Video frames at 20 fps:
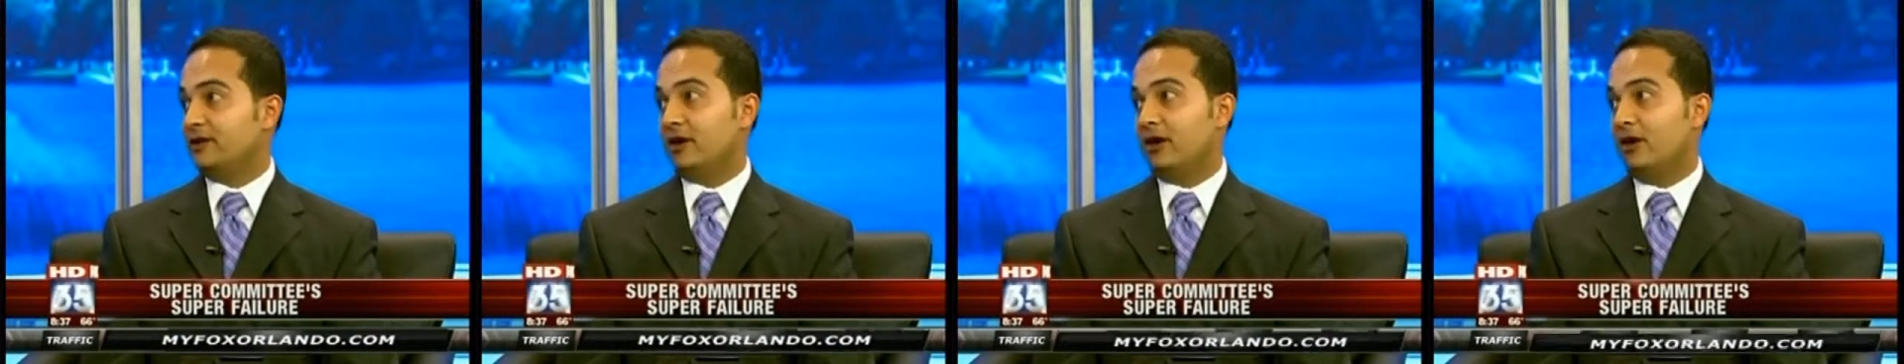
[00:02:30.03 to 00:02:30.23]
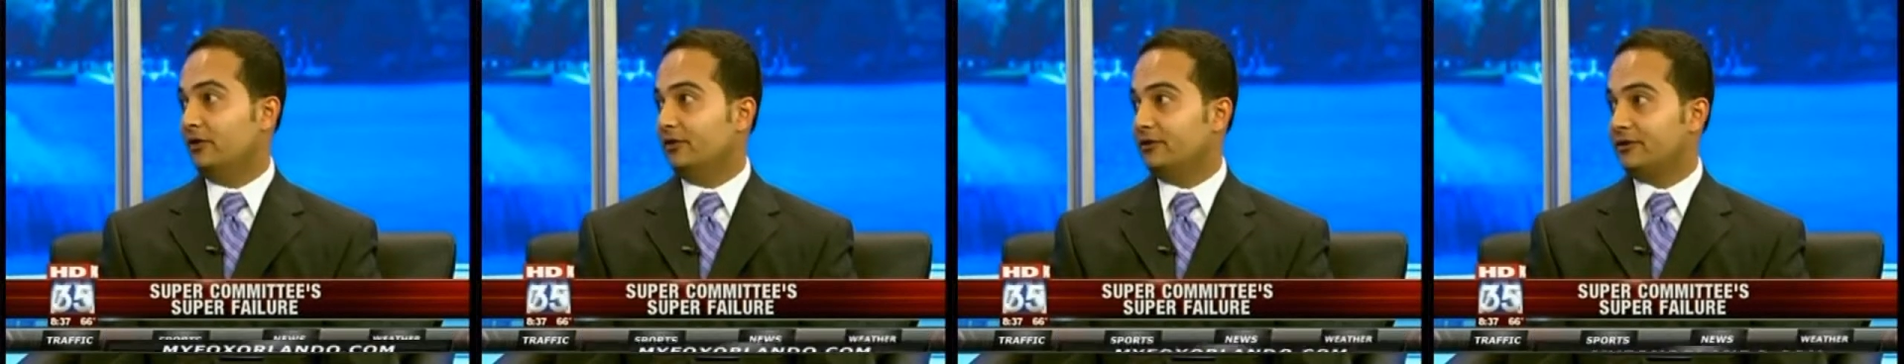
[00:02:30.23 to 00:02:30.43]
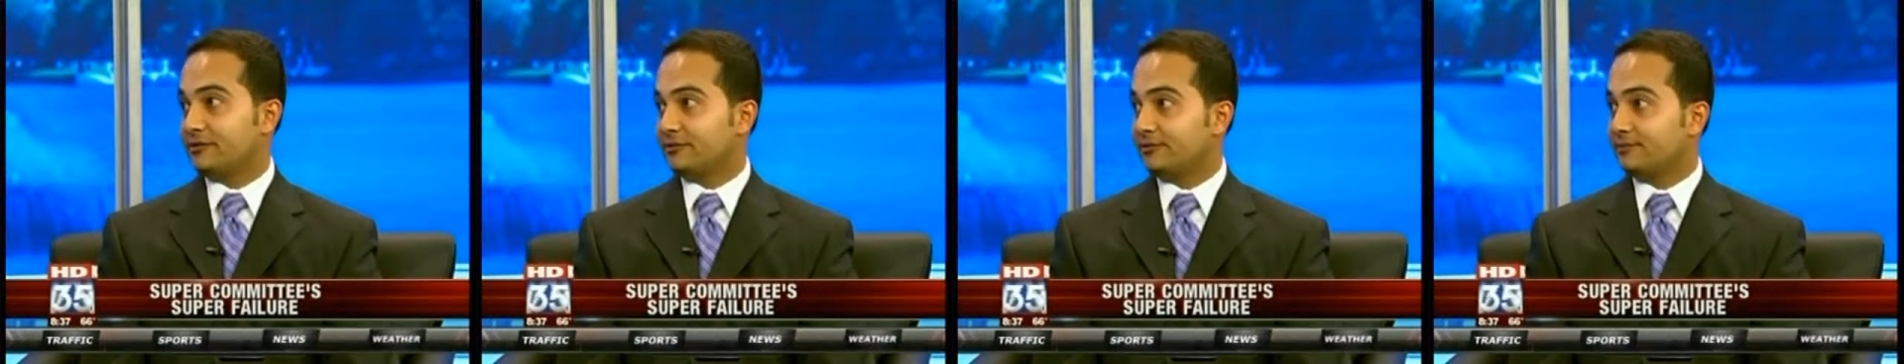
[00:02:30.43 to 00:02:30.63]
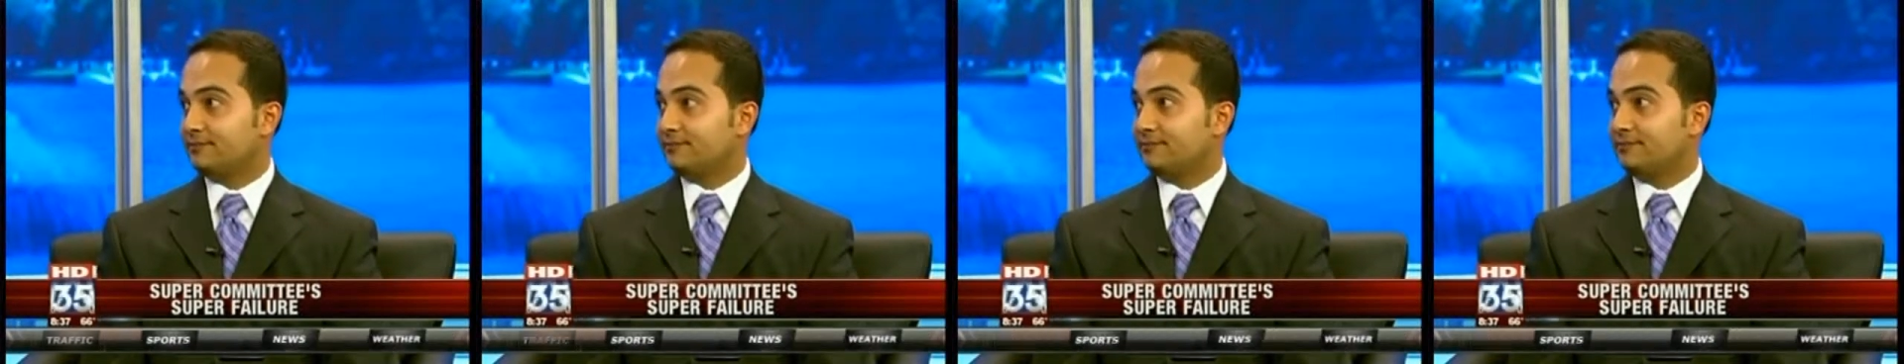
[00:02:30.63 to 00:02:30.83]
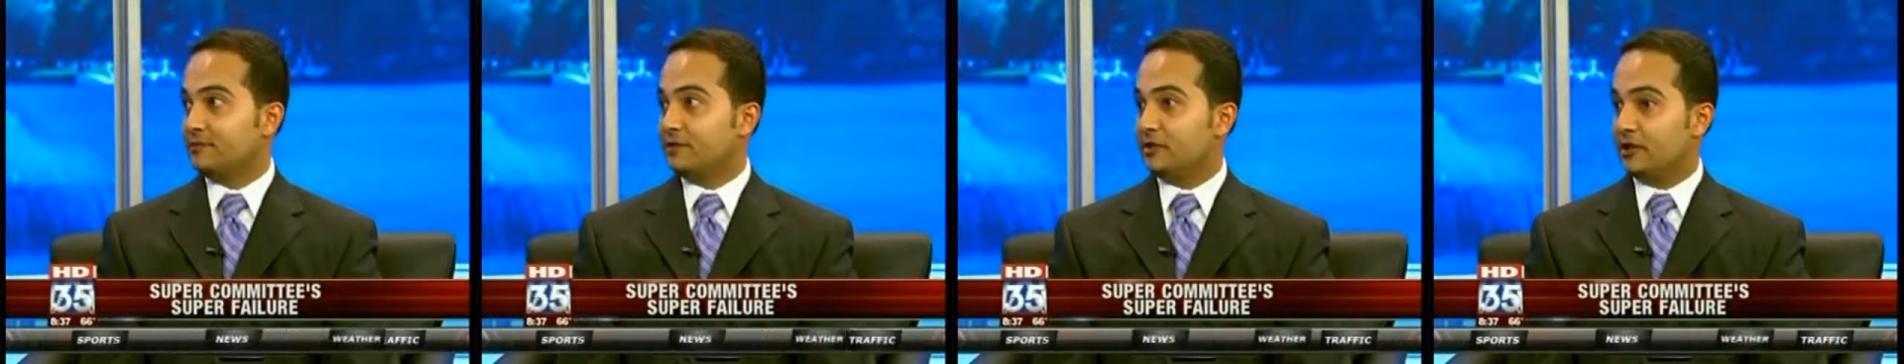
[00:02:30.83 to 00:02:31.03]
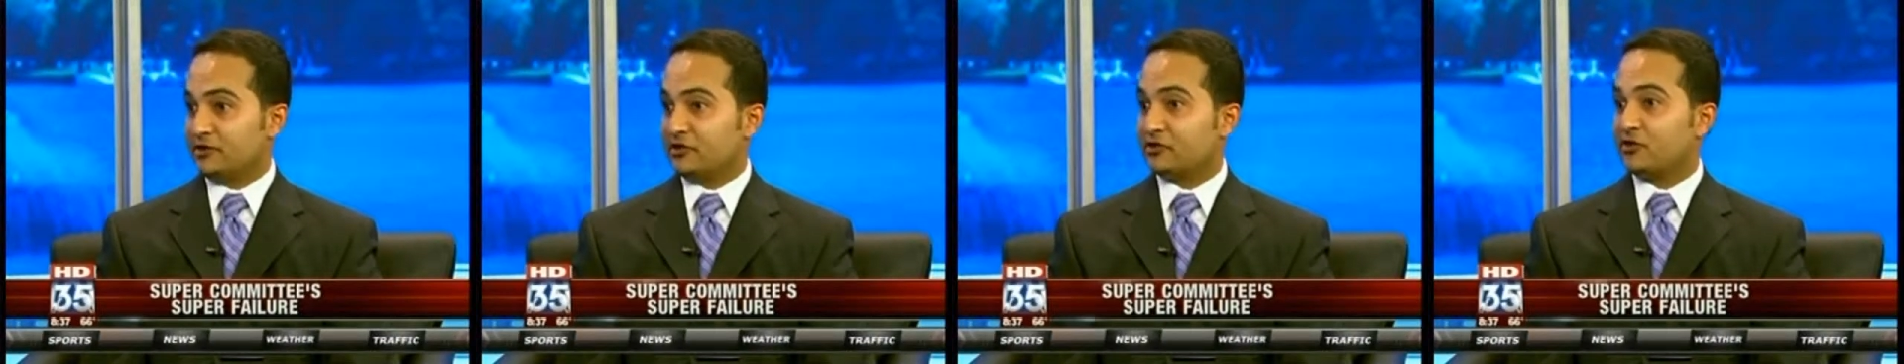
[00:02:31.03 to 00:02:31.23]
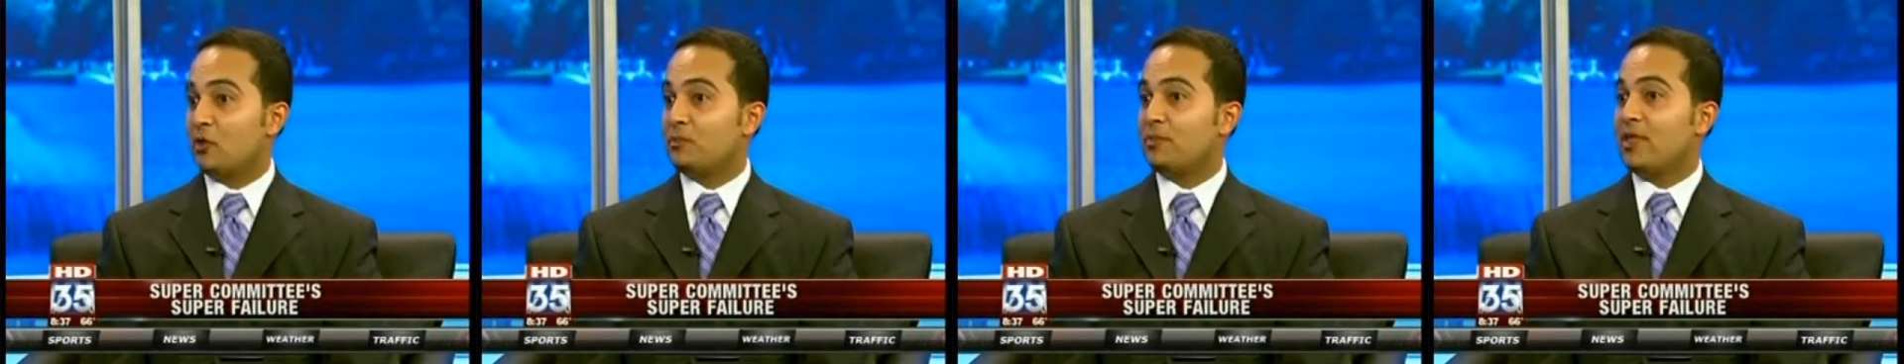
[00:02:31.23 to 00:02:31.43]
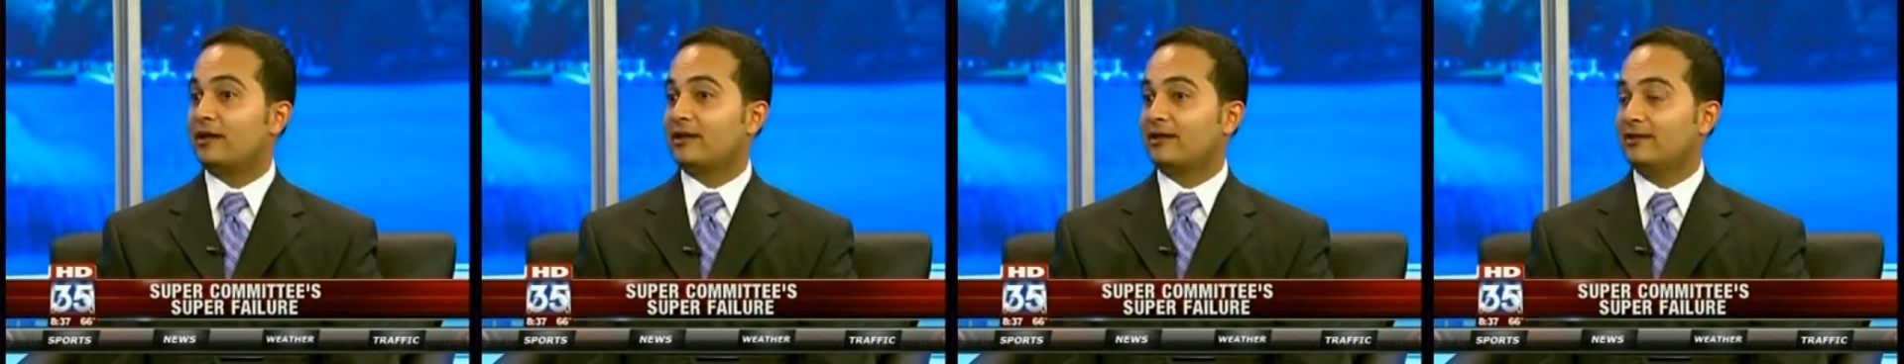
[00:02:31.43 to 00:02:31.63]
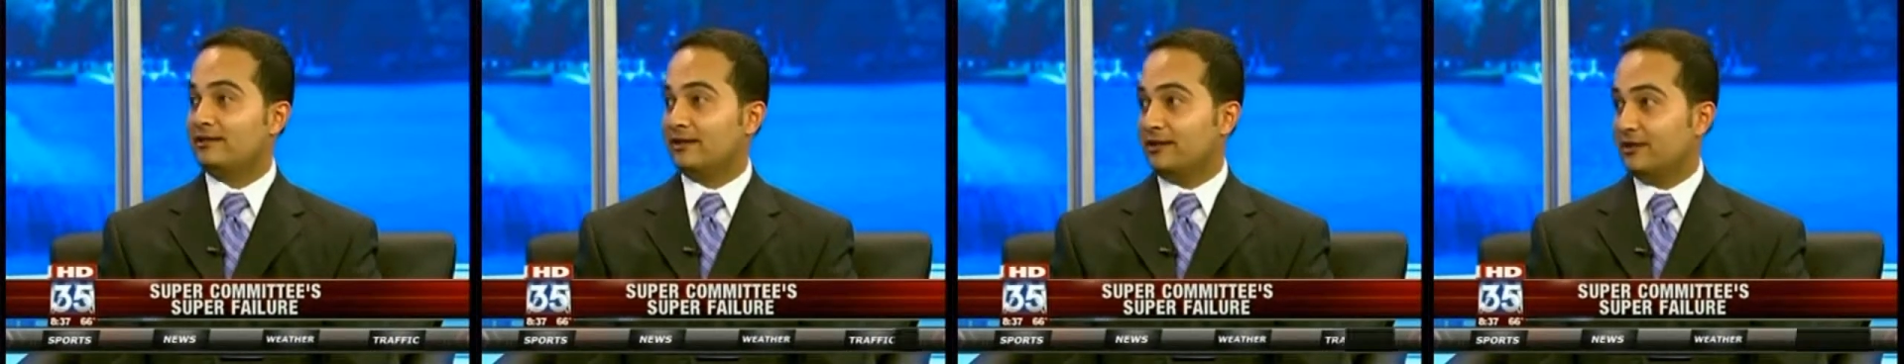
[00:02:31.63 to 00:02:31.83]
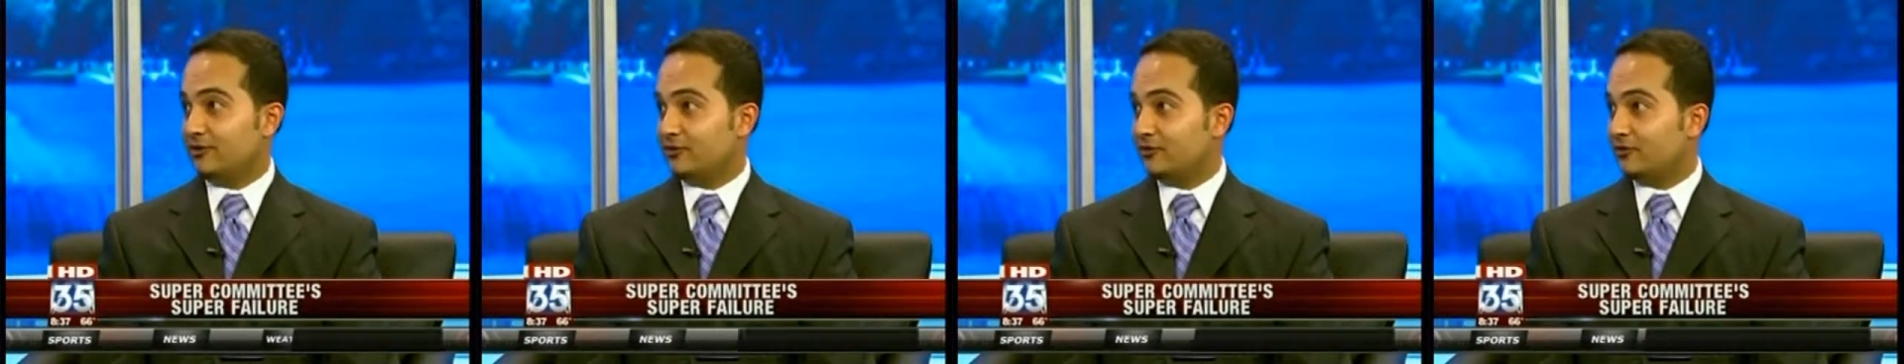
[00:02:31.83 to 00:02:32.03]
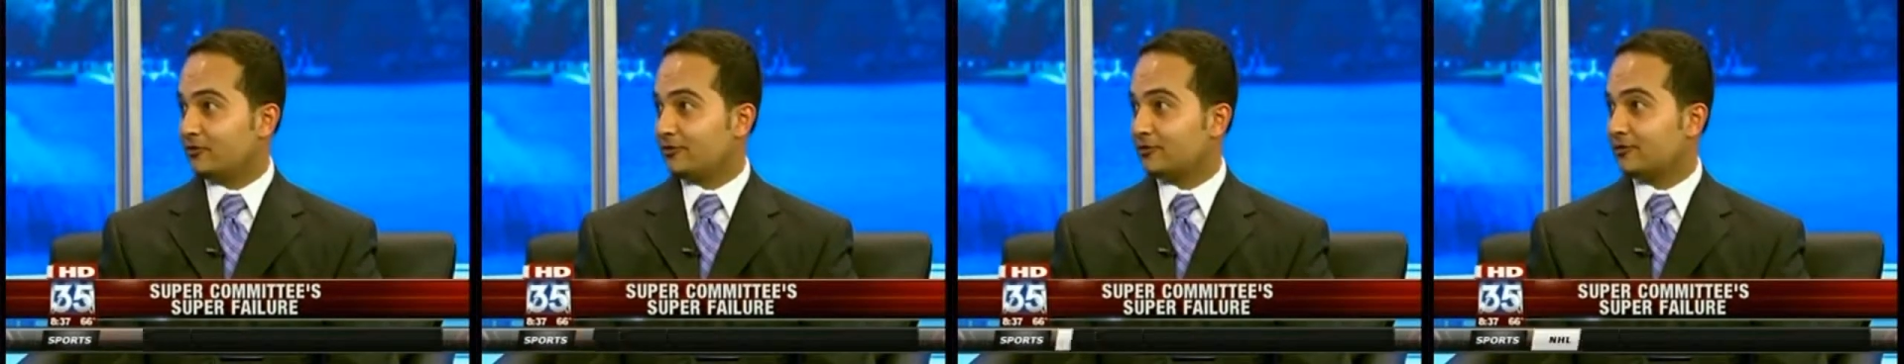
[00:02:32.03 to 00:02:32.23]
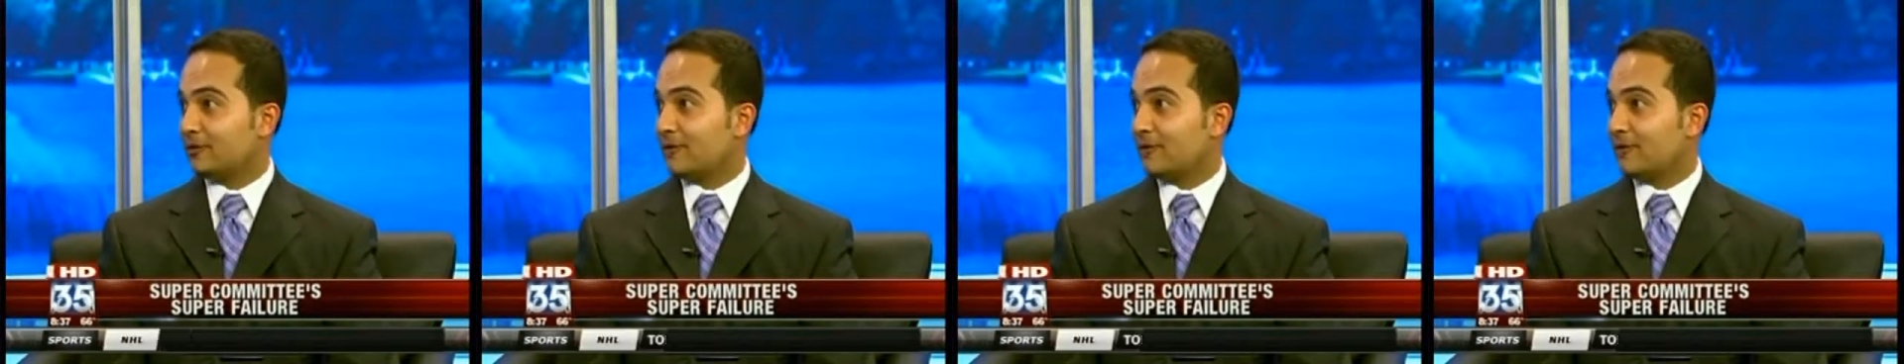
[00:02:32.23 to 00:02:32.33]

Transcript: dollars. Let's just hope that continues.